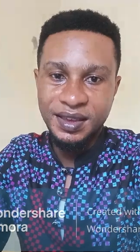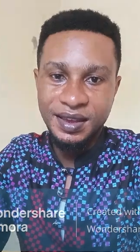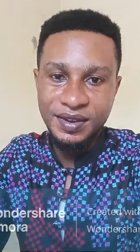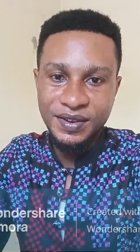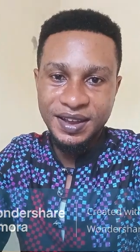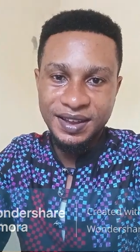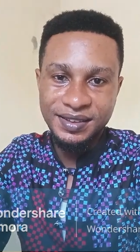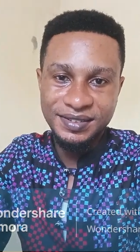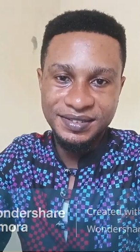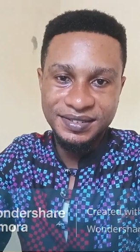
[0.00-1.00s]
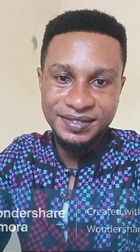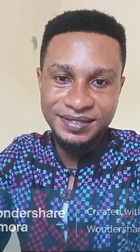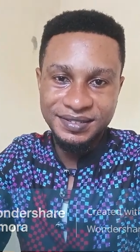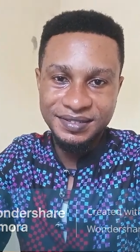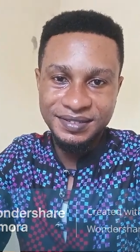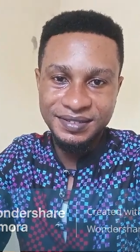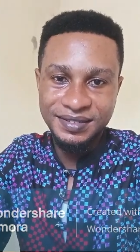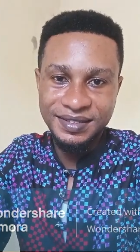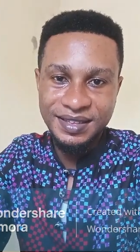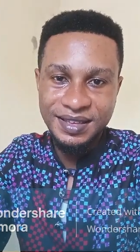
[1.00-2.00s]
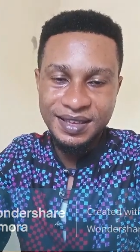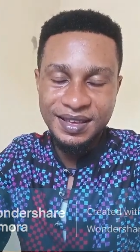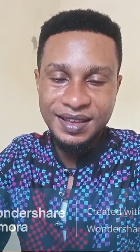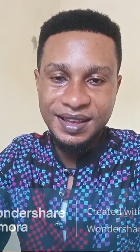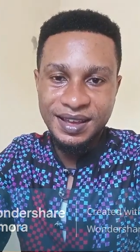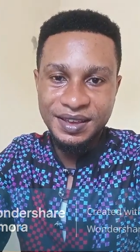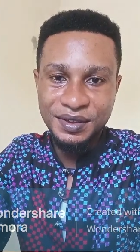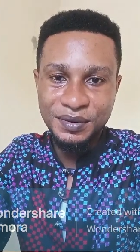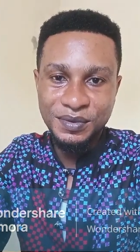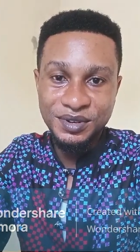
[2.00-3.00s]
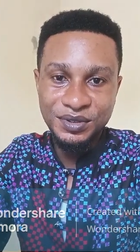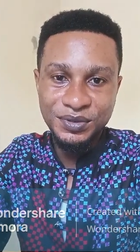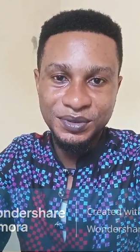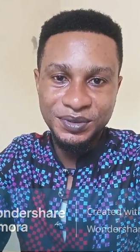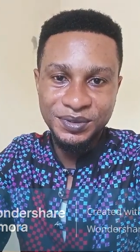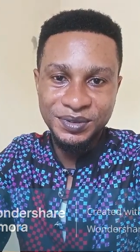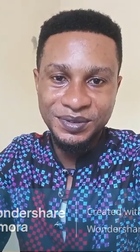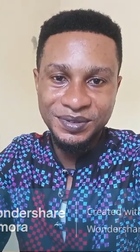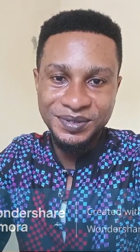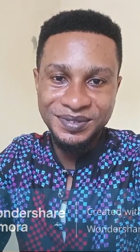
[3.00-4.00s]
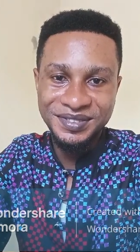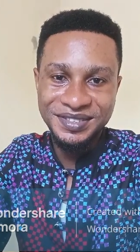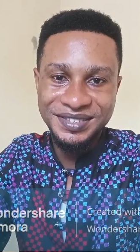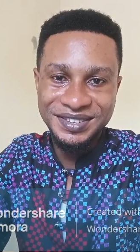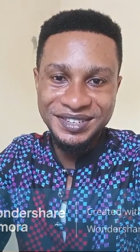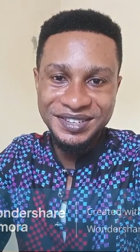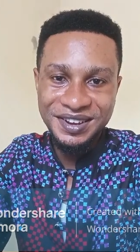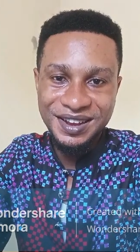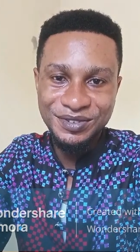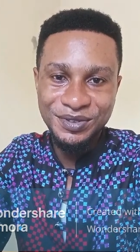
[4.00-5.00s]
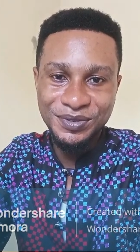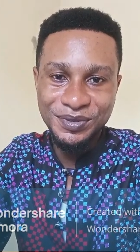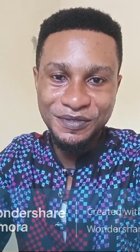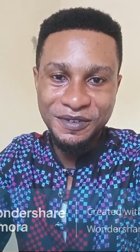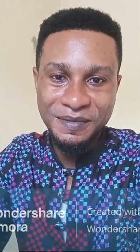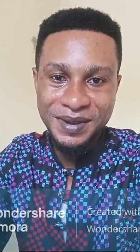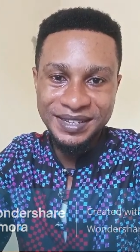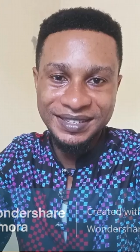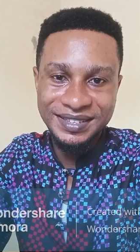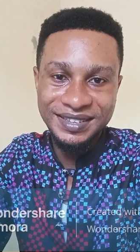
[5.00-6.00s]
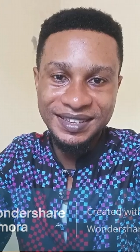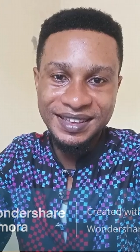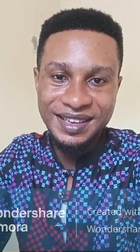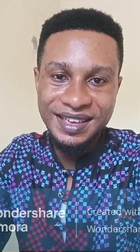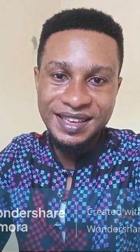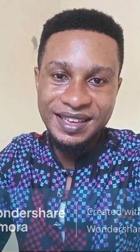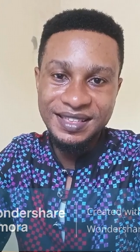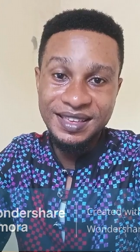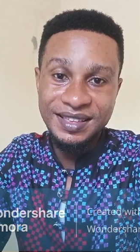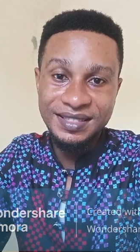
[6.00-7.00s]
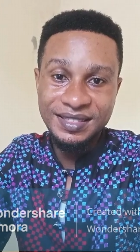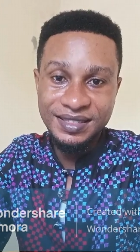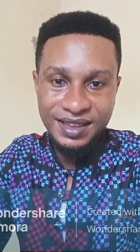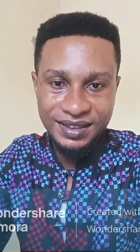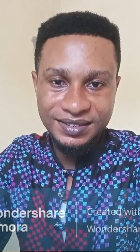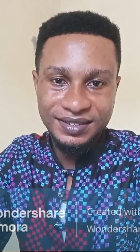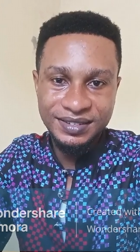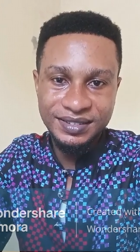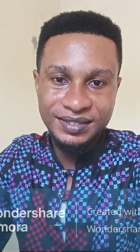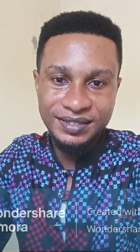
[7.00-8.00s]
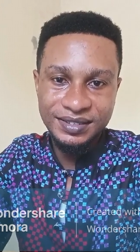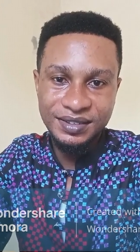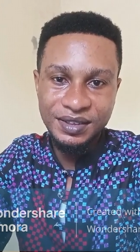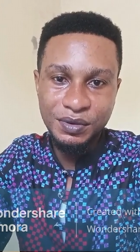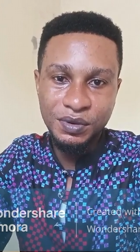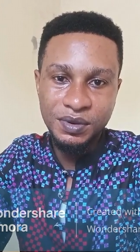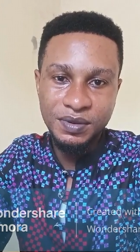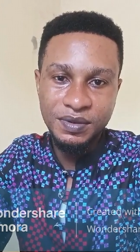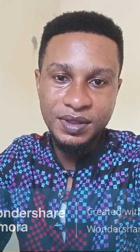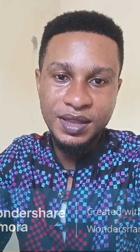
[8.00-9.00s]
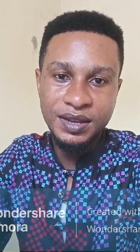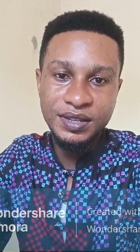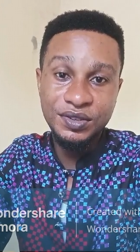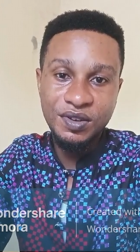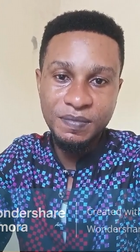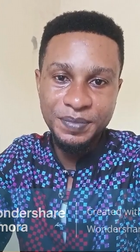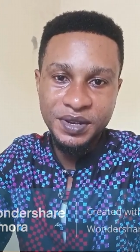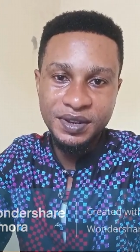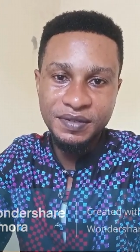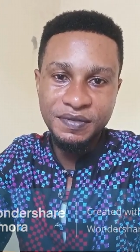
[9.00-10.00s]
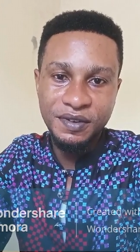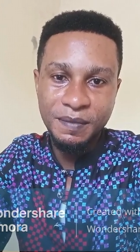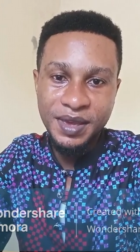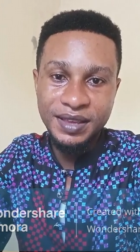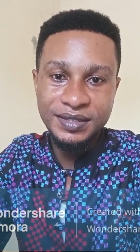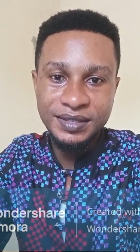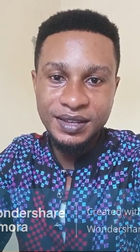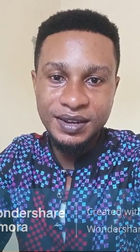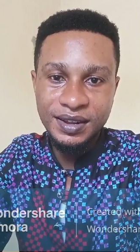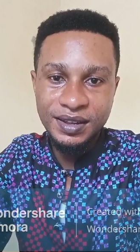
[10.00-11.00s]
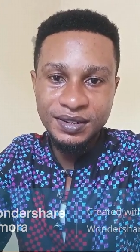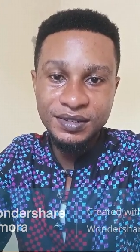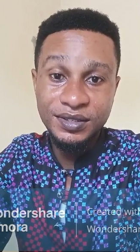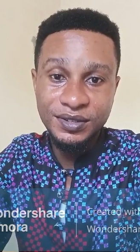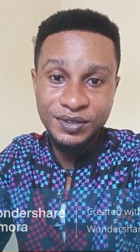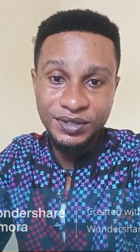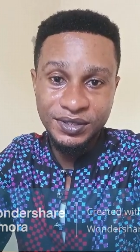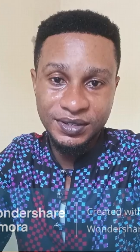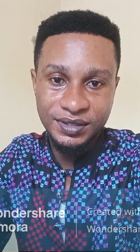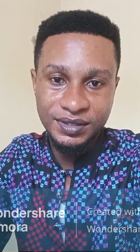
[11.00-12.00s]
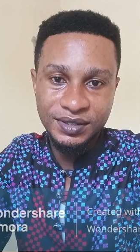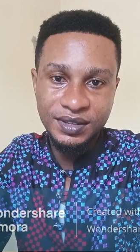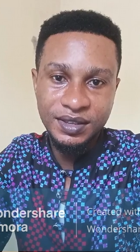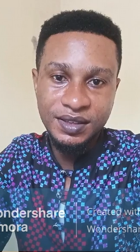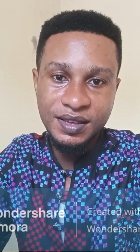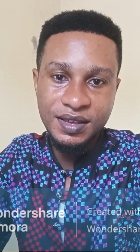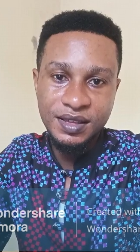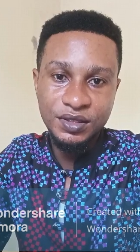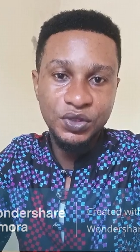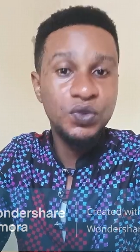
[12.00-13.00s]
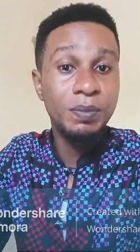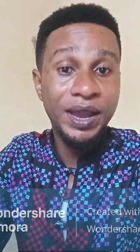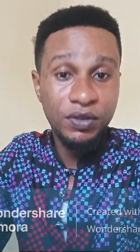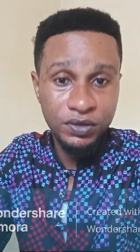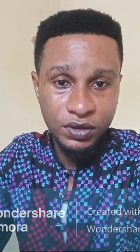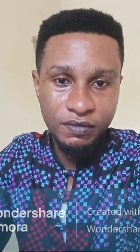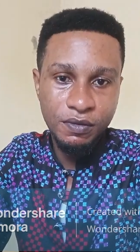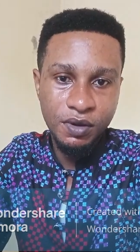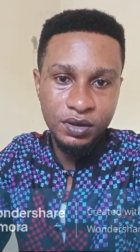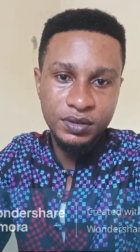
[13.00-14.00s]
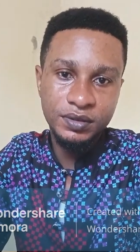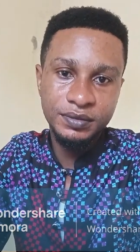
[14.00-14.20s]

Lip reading: Hello guys, I want to teach how to format text that is copied from external sources to Microsoft Word.